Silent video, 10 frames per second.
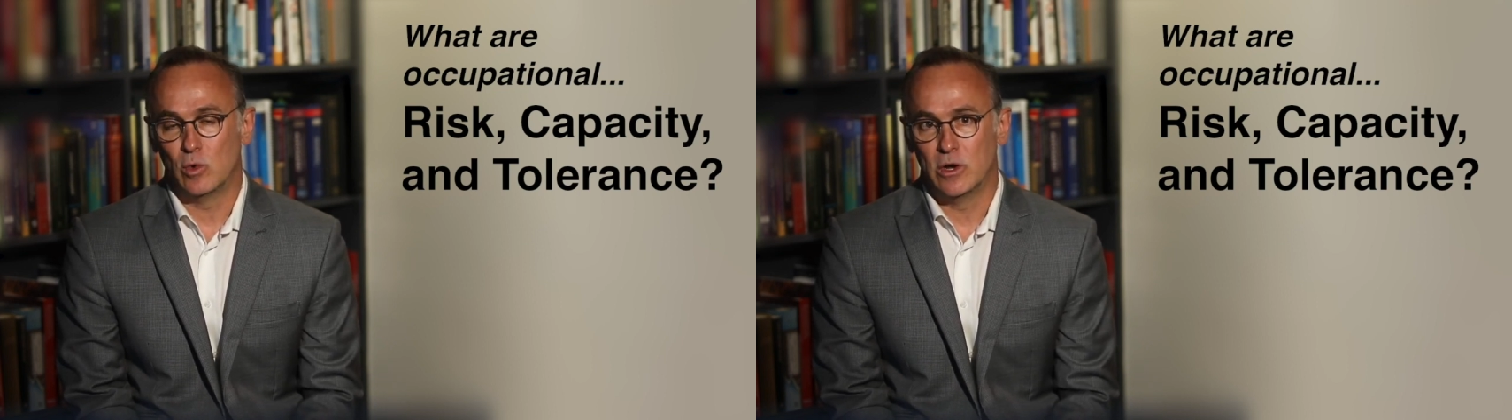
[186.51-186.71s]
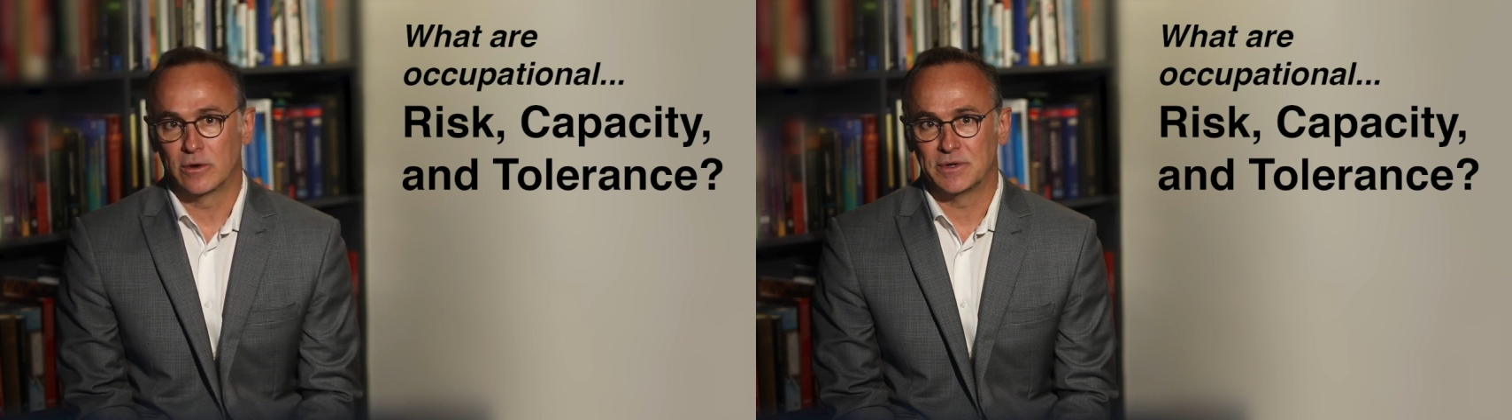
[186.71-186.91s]

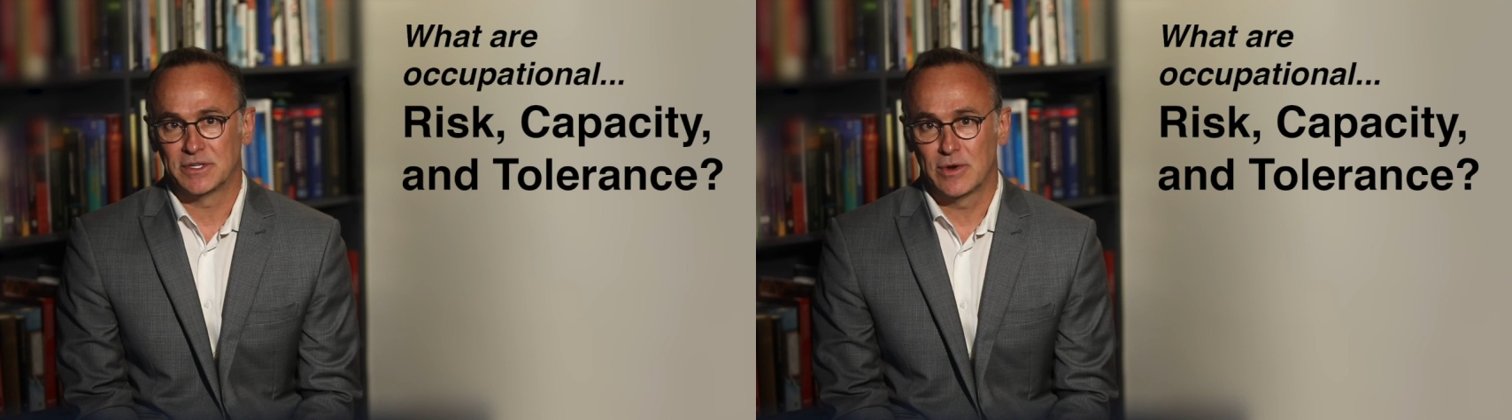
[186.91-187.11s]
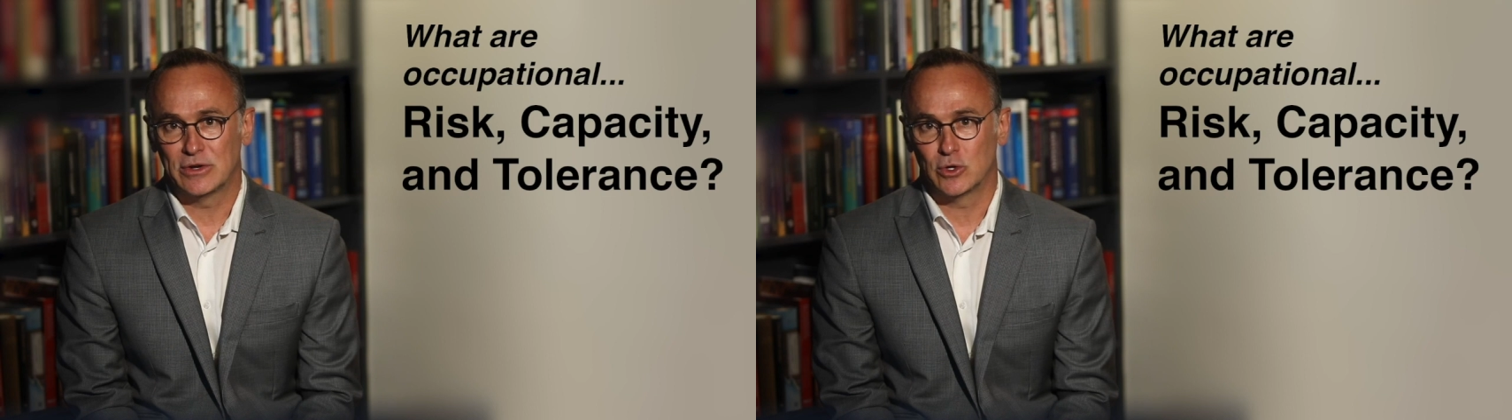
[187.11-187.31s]
and Work
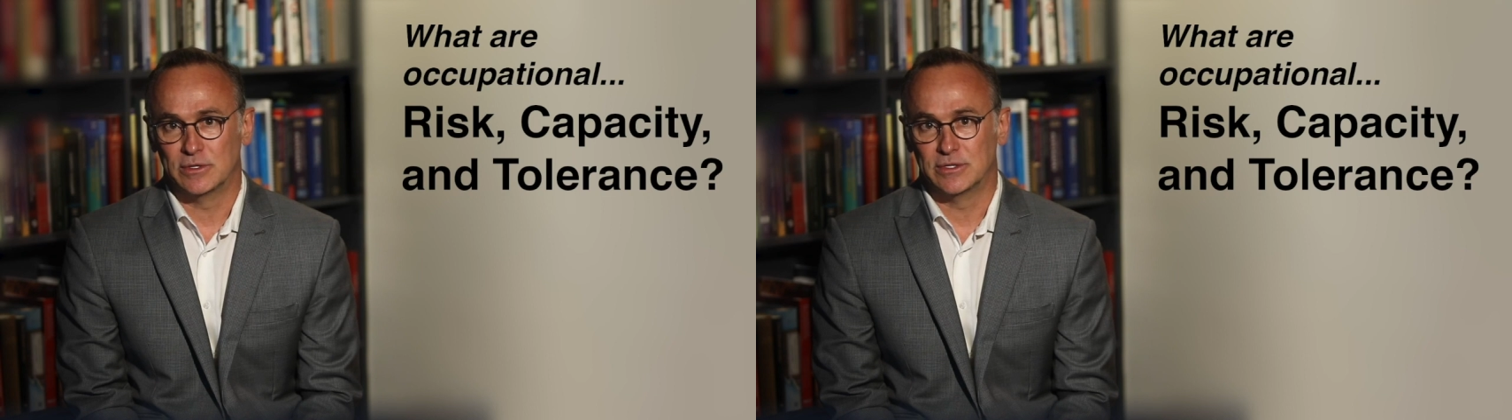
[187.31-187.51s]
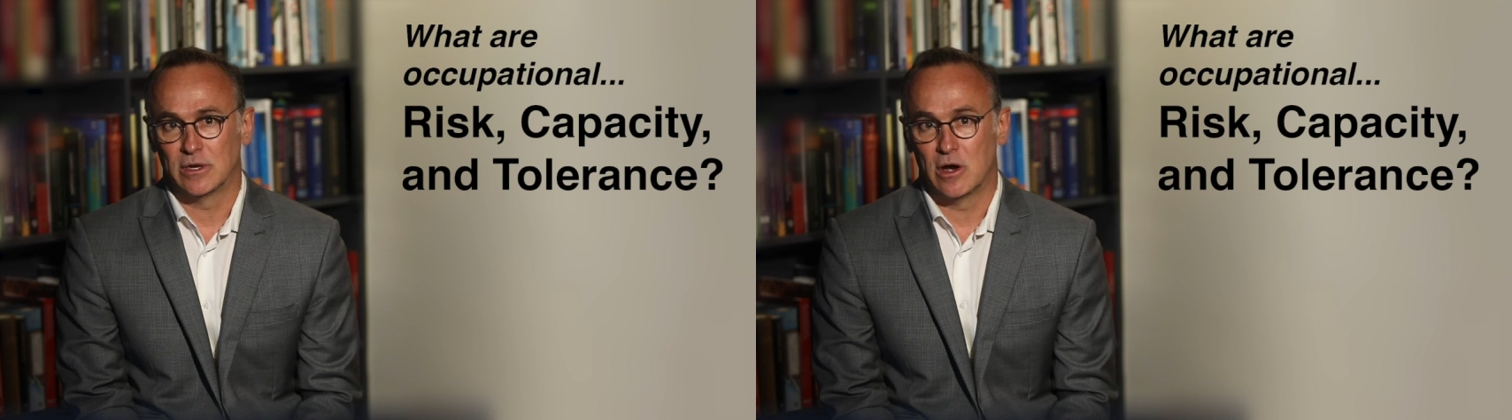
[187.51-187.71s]

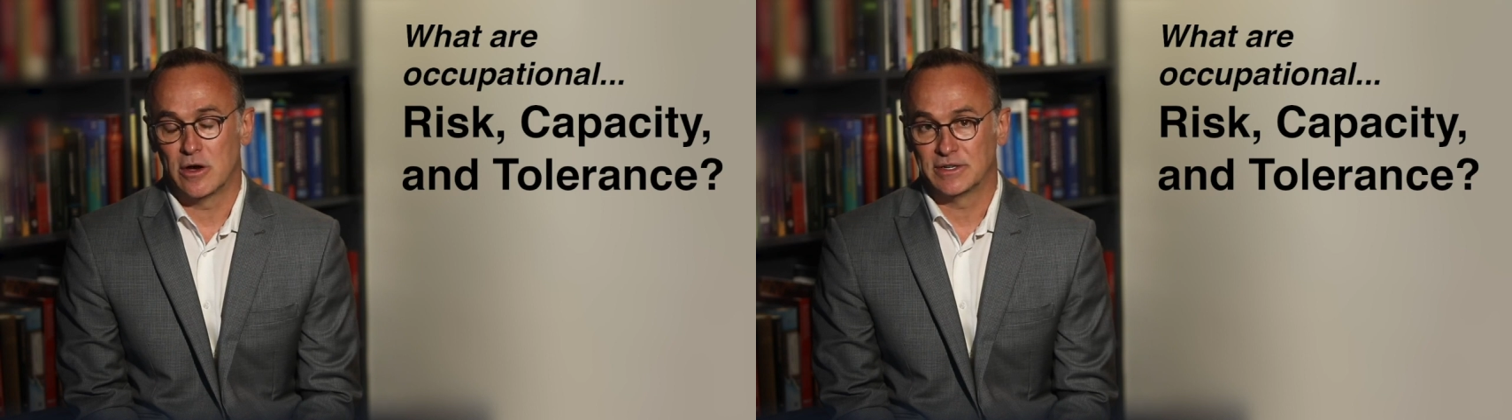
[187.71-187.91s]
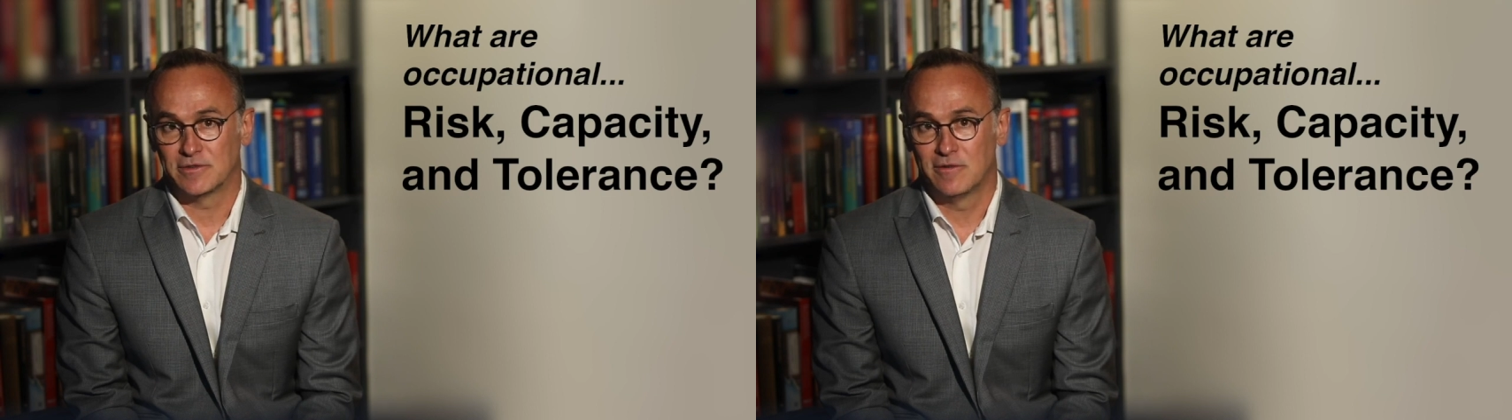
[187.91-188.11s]
Restrictions
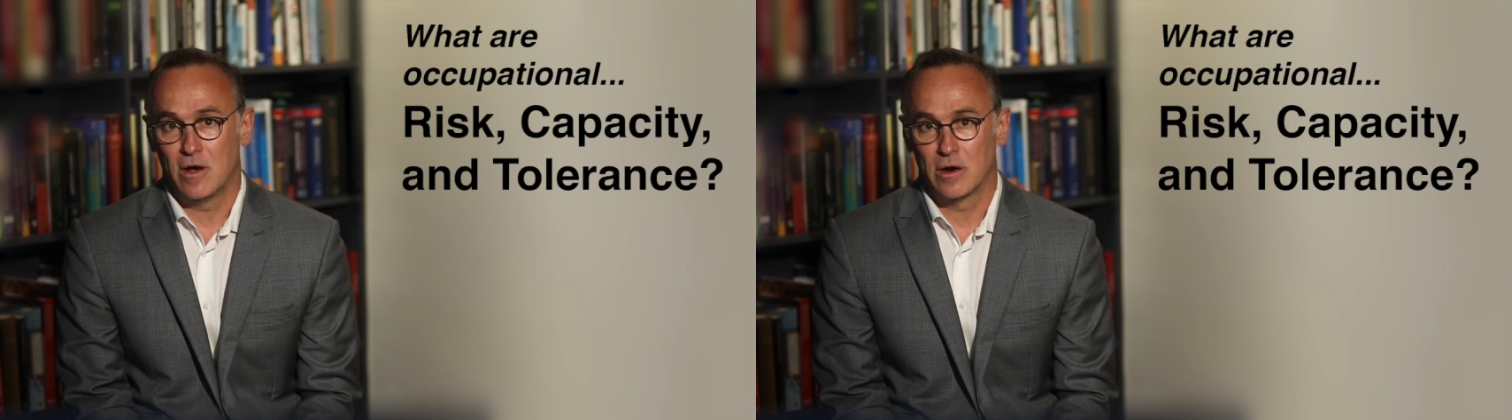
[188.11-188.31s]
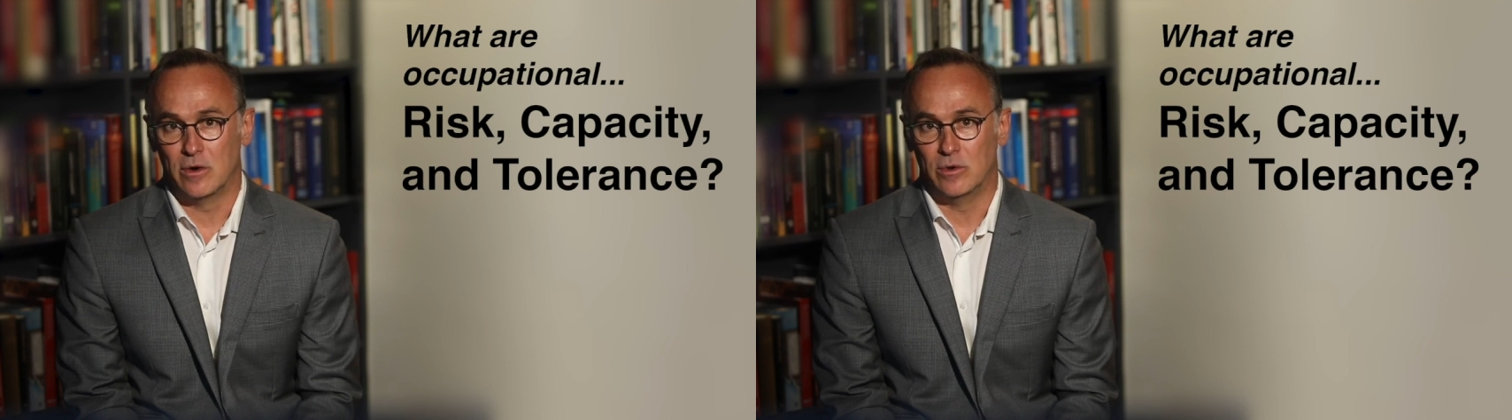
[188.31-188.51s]
are as
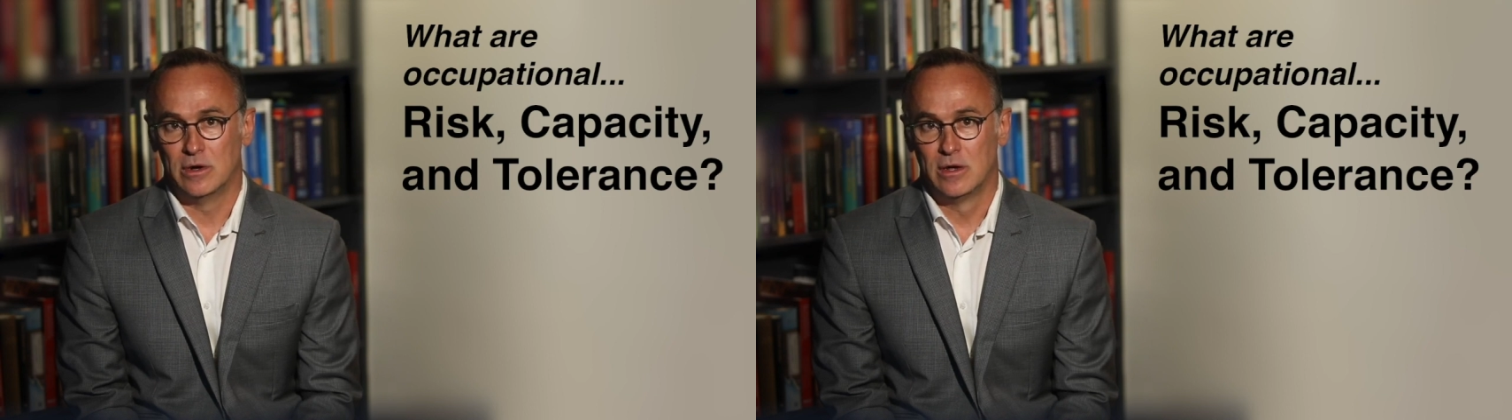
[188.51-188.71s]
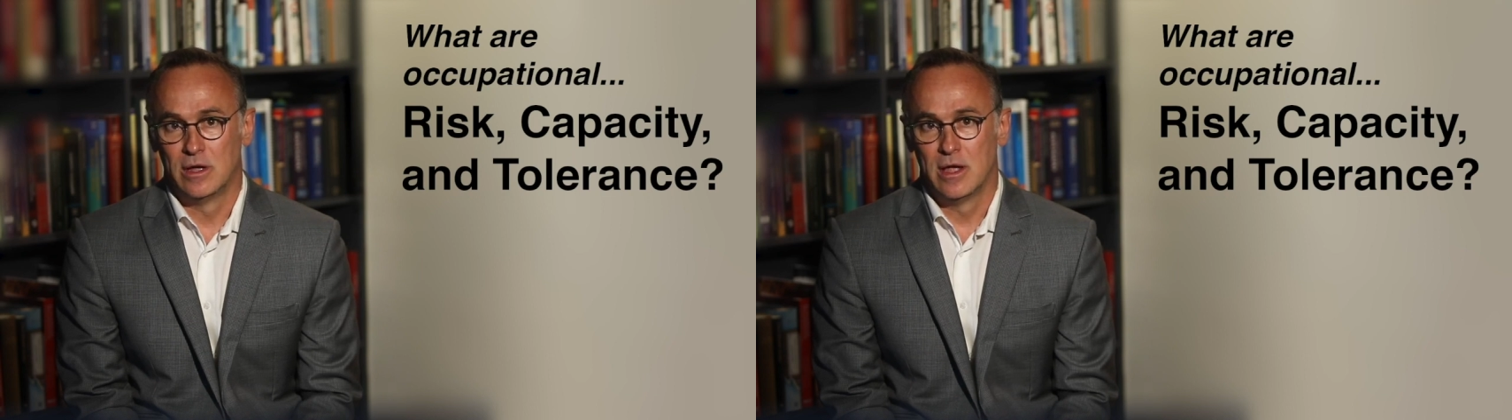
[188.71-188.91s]
follow.